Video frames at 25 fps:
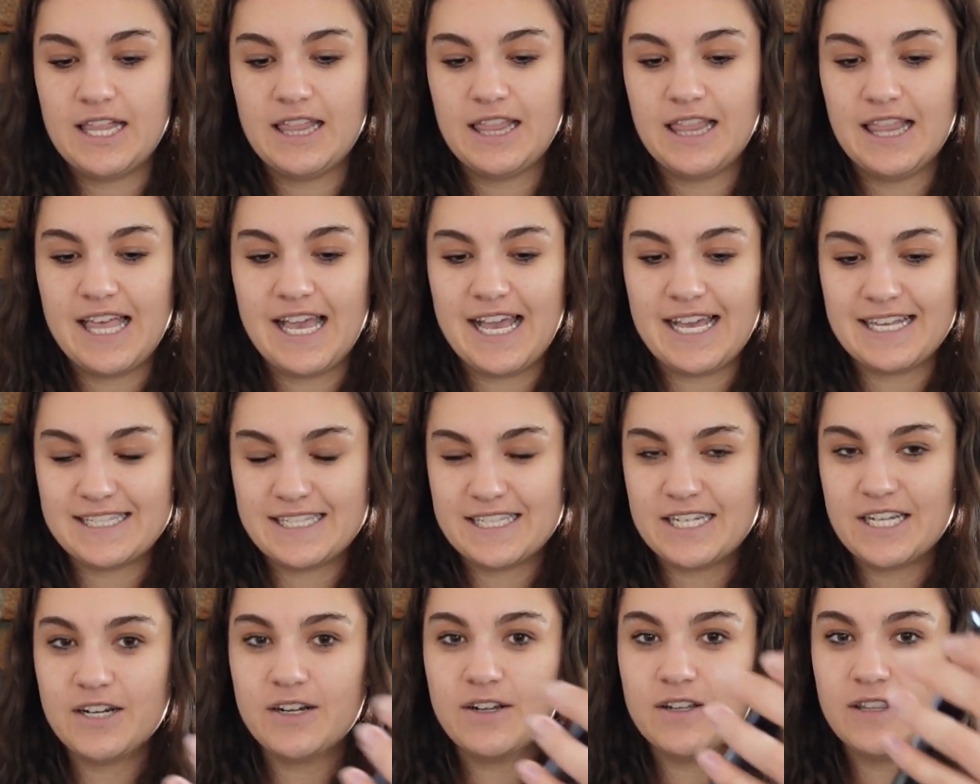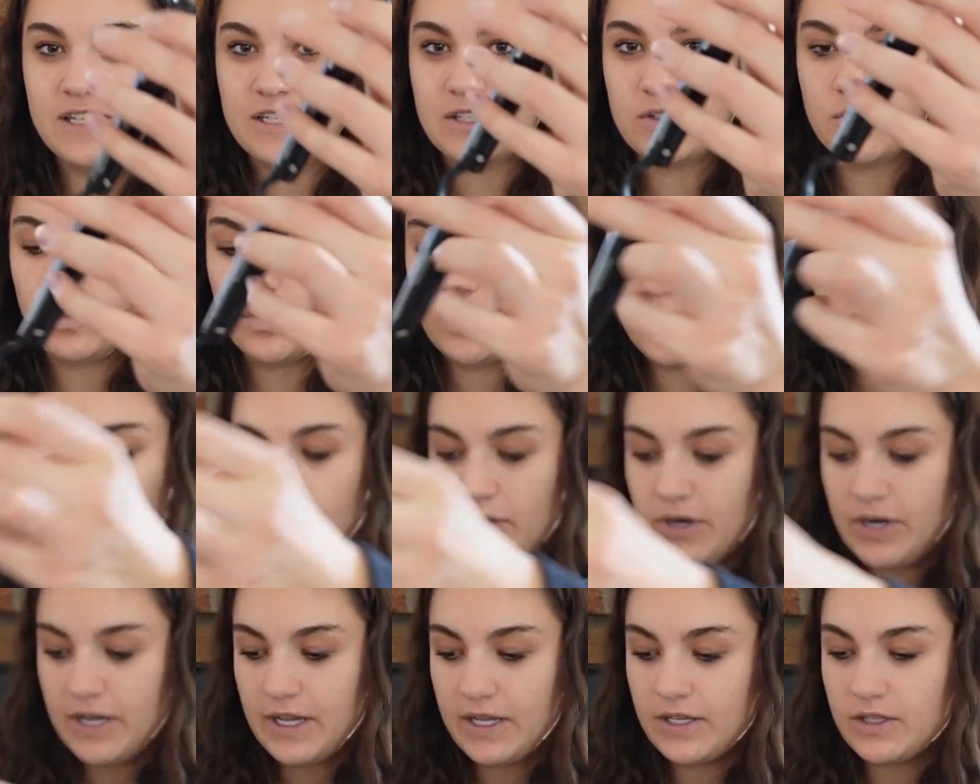last year, this wood
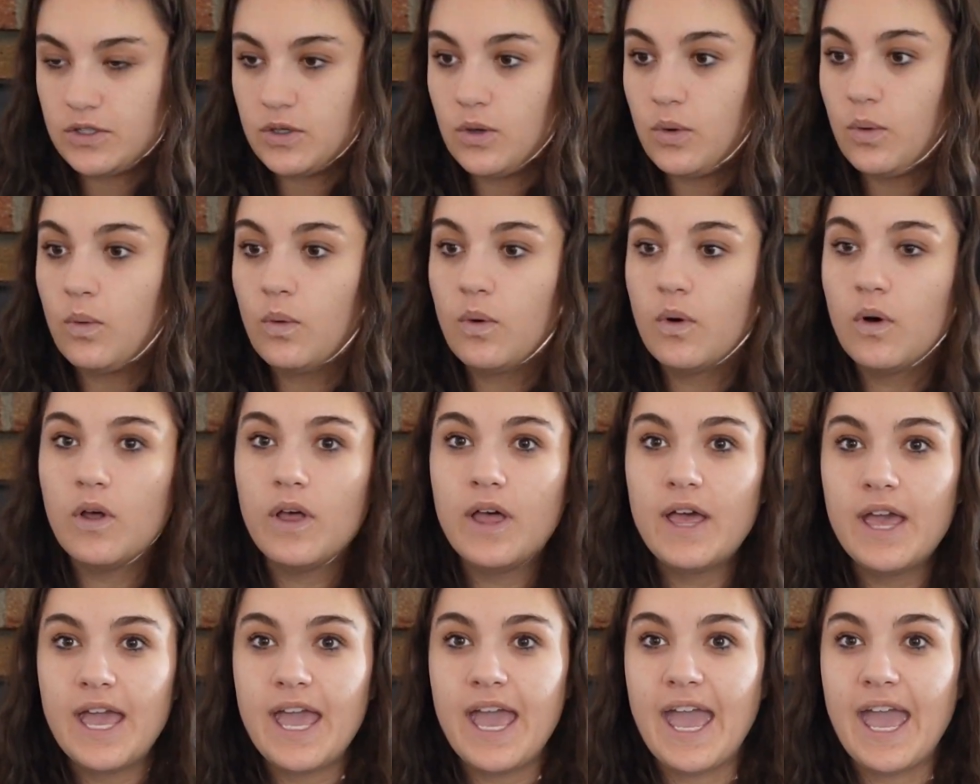burning tool,